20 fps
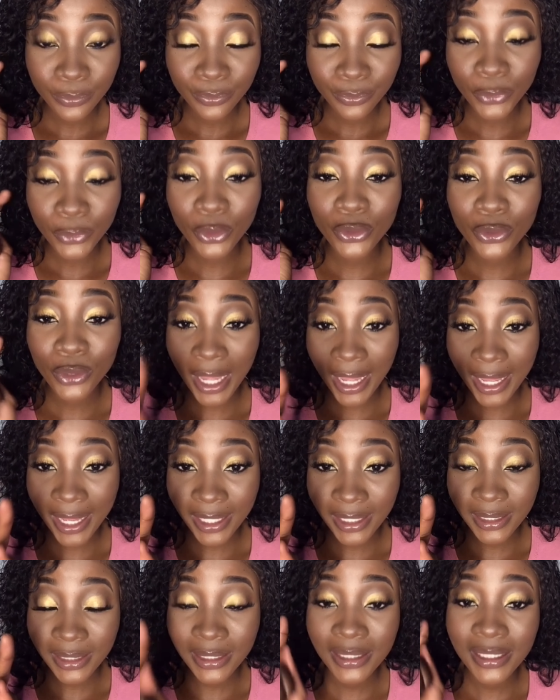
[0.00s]
on your
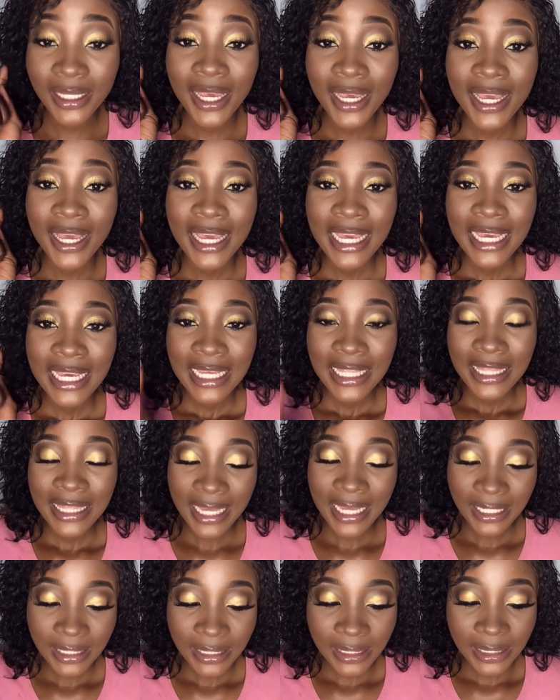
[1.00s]
eyes,
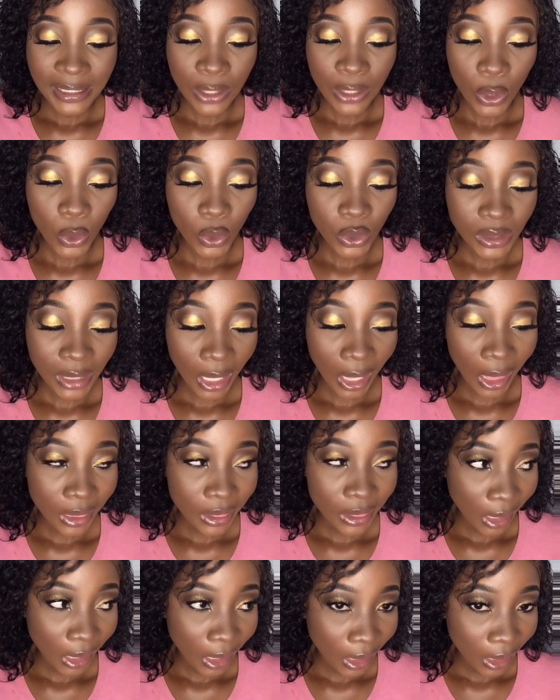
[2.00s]
that's also a
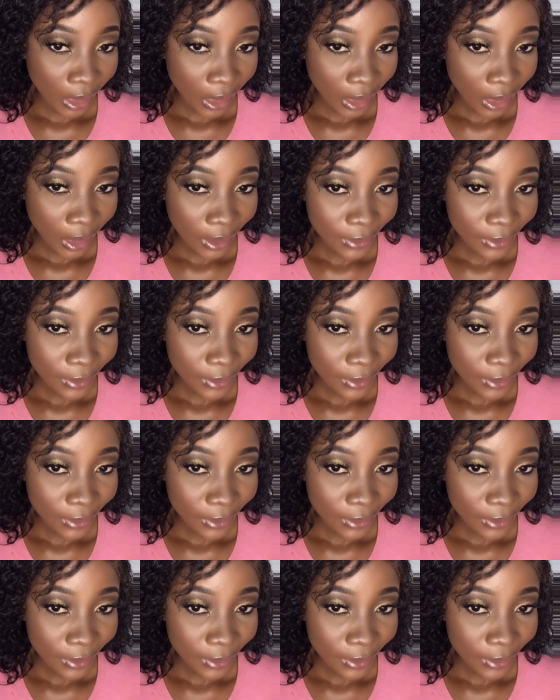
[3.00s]
thing.